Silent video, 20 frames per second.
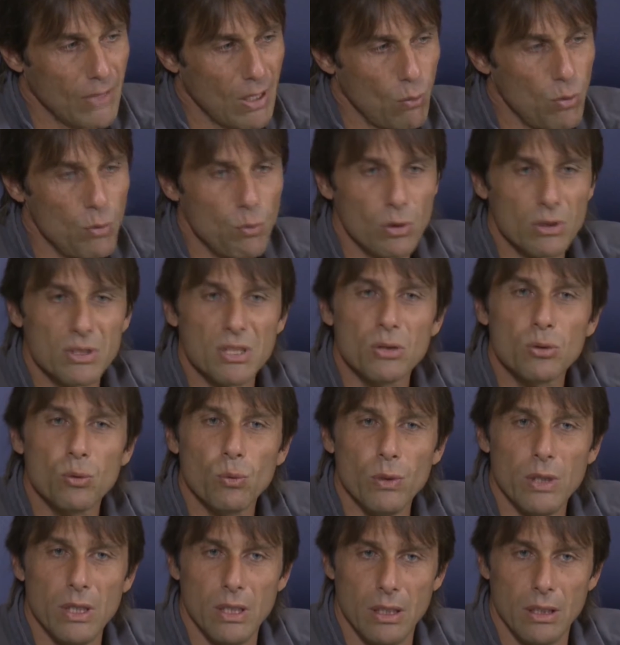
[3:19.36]
We wanted to
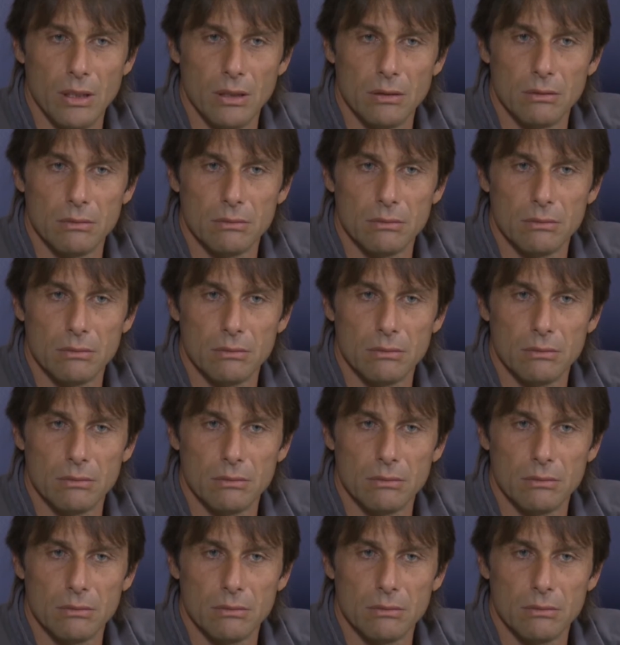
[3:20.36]
win.